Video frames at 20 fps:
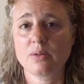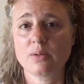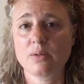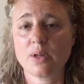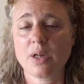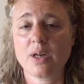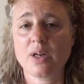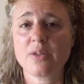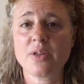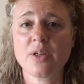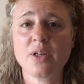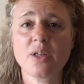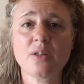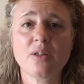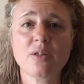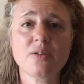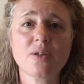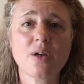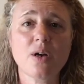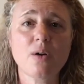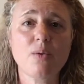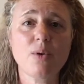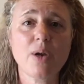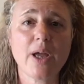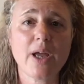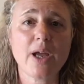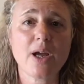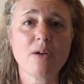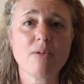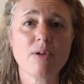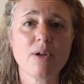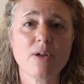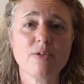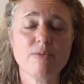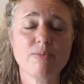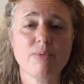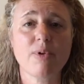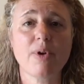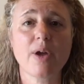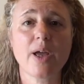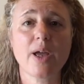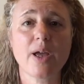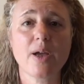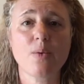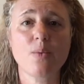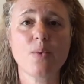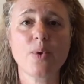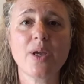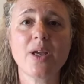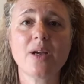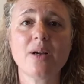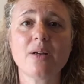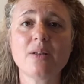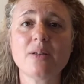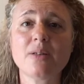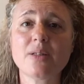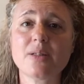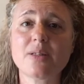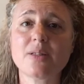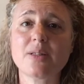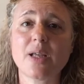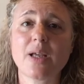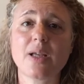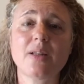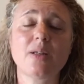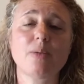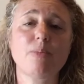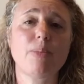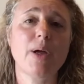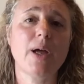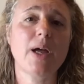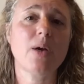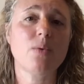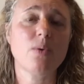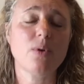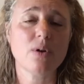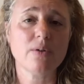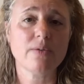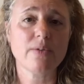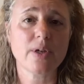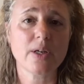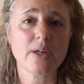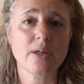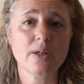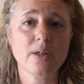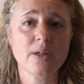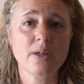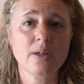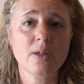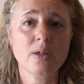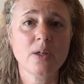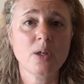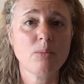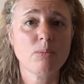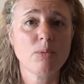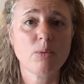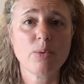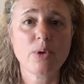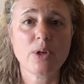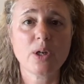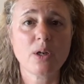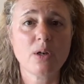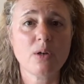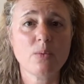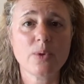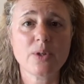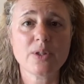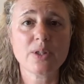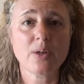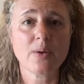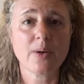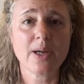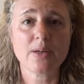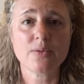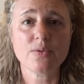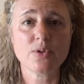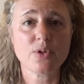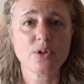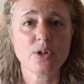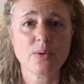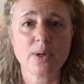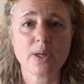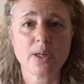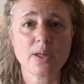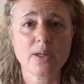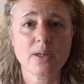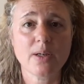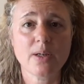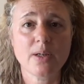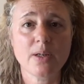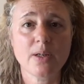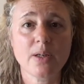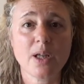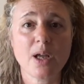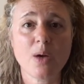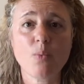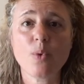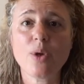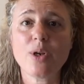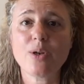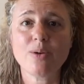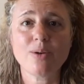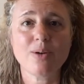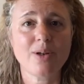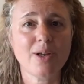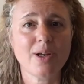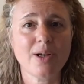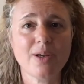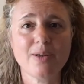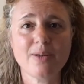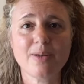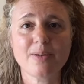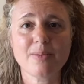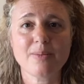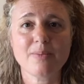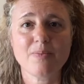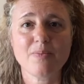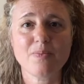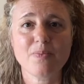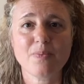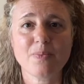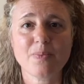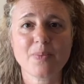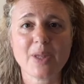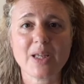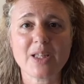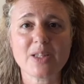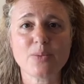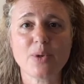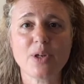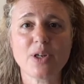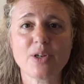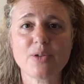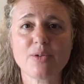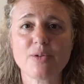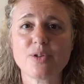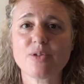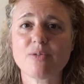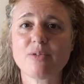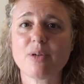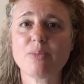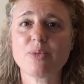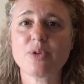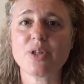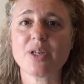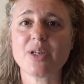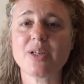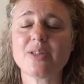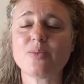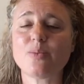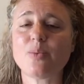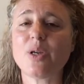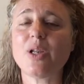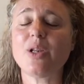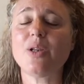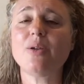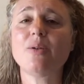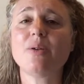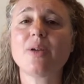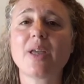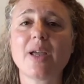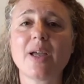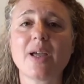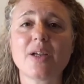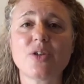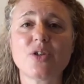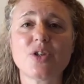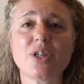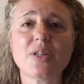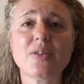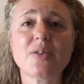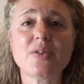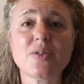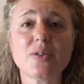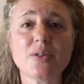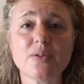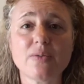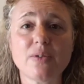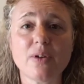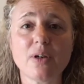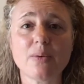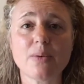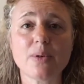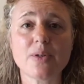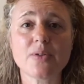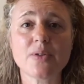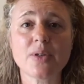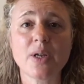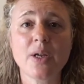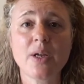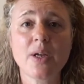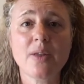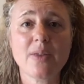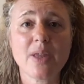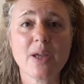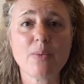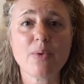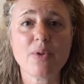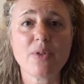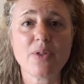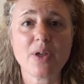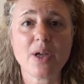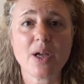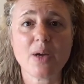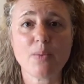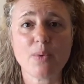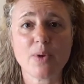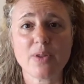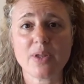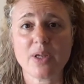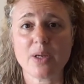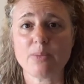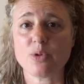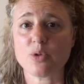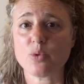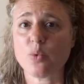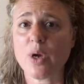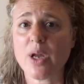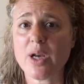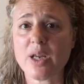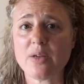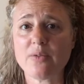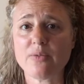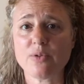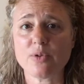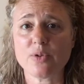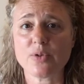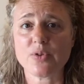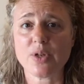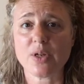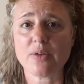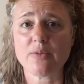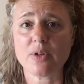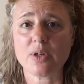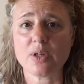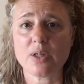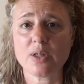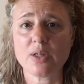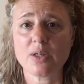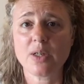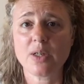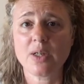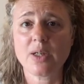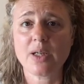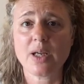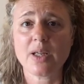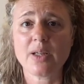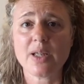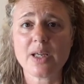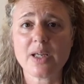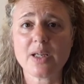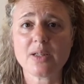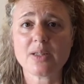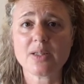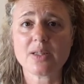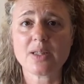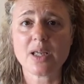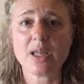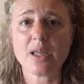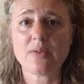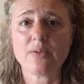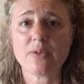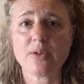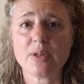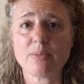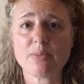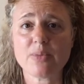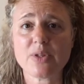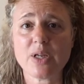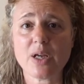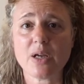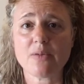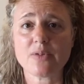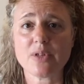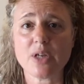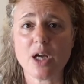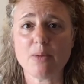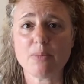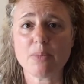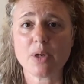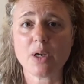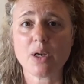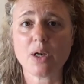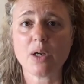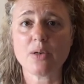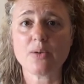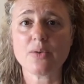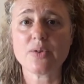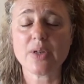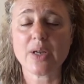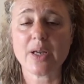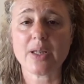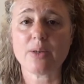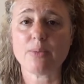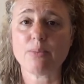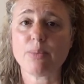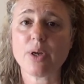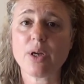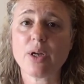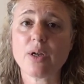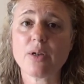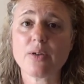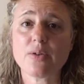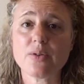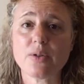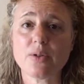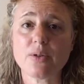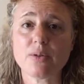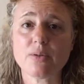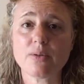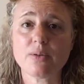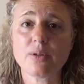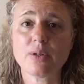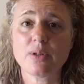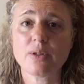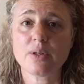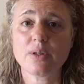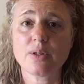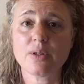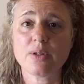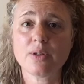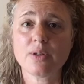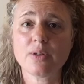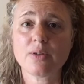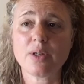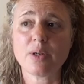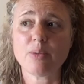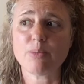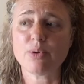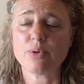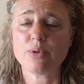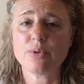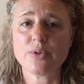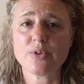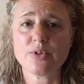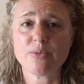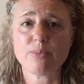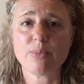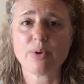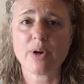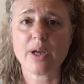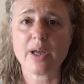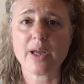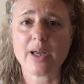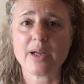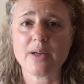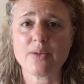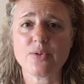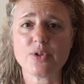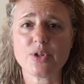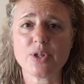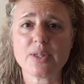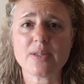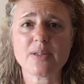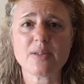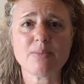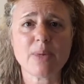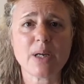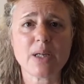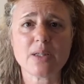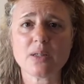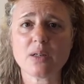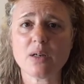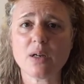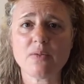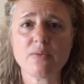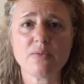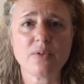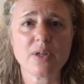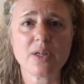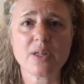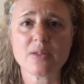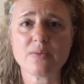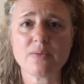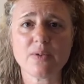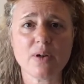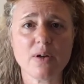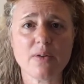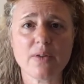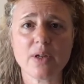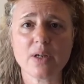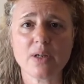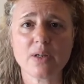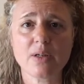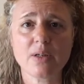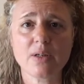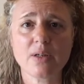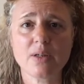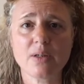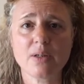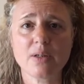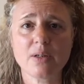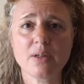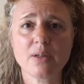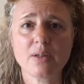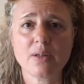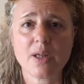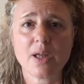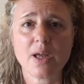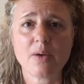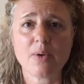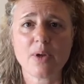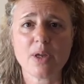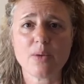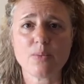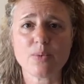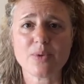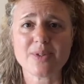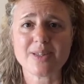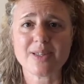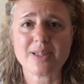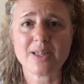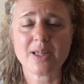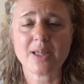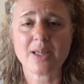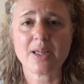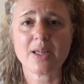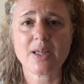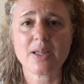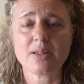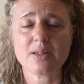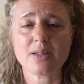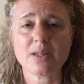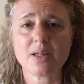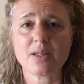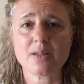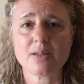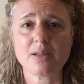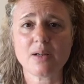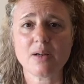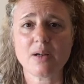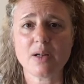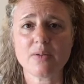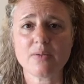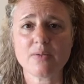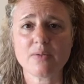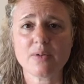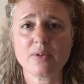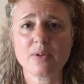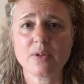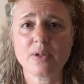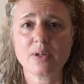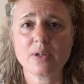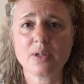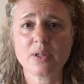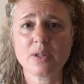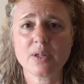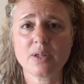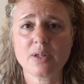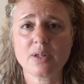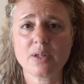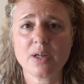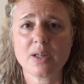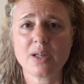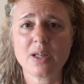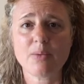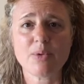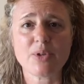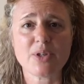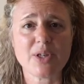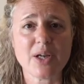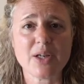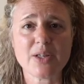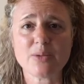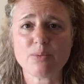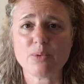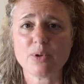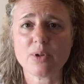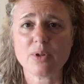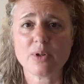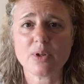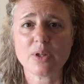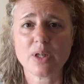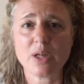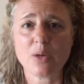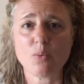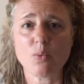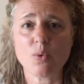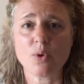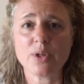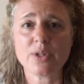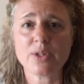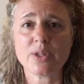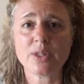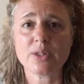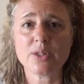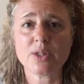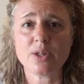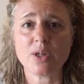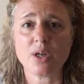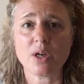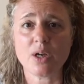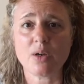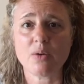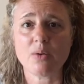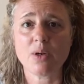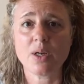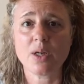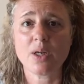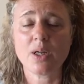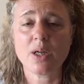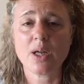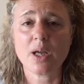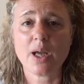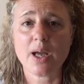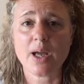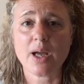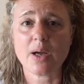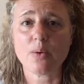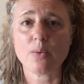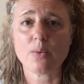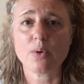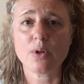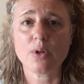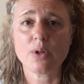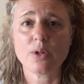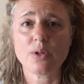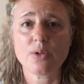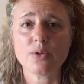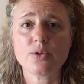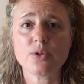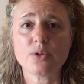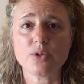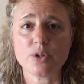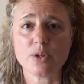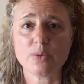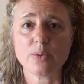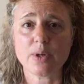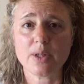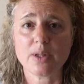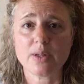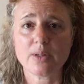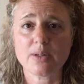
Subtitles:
And I think in this whole area of prayer, we understand the power of it, but we don't always know how to do it. And we're not alone. As we look through scripture, as we look at Jesus' followers, they were there with Him 24/7. And they could see for themselves up close and personal the importance of prayer, how Jesus made time for His Father, how it was key to His life. And they were desperate. They wanted to know how to do it.